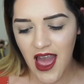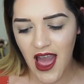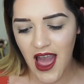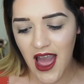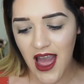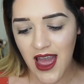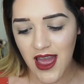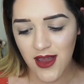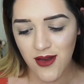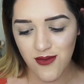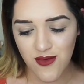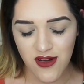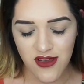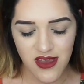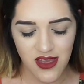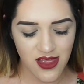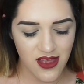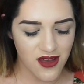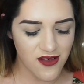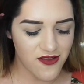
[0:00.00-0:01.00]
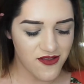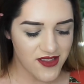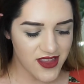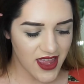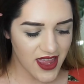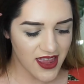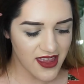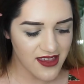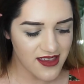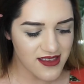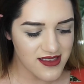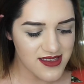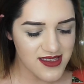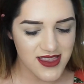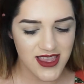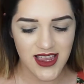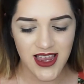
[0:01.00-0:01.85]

I really love Dazed.